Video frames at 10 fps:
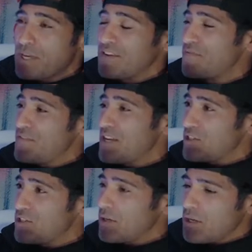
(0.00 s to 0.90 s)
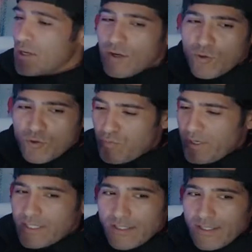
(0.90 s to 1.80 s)
Big Fish, who's
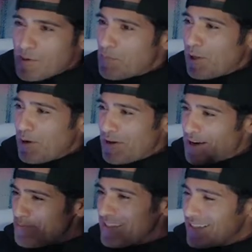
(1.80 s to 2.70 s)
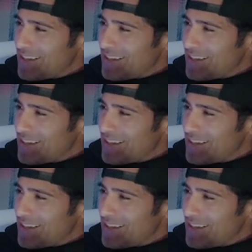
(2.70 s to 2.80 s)
recently been blowing up since